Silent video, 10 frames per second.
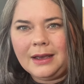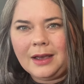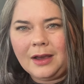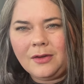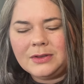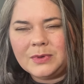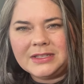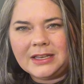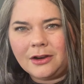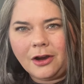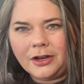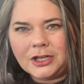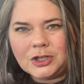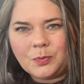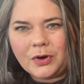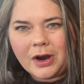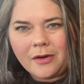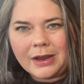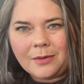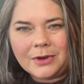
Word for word: I always want to say Cottage Prairie,